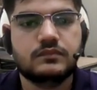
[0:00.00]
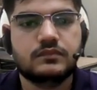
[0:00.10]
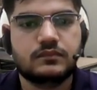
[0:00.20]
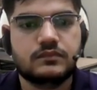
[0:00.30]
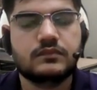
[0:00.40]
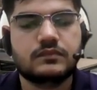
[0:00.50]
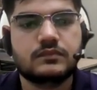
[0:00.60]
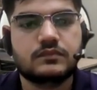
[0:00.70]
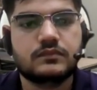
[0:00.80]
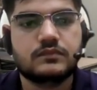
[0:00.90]

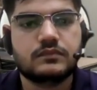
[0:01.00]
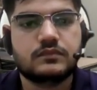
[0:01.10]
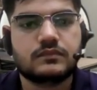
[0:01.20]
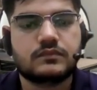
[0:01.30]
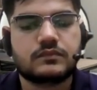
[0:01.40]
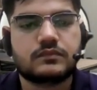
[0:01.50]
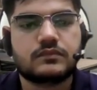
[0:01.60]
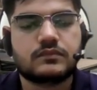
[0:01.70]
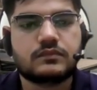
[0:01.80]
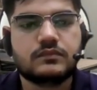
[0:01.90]

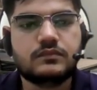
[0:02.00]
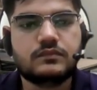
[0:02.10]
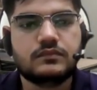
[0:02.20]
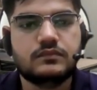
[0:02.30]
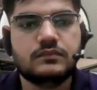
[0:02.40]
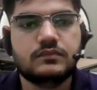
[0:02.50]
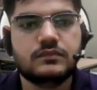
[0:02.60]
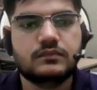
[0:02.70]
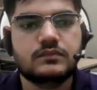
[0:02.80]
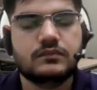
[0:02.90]

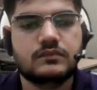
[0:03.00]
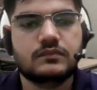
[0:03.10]
No words are spoken by the person on screen.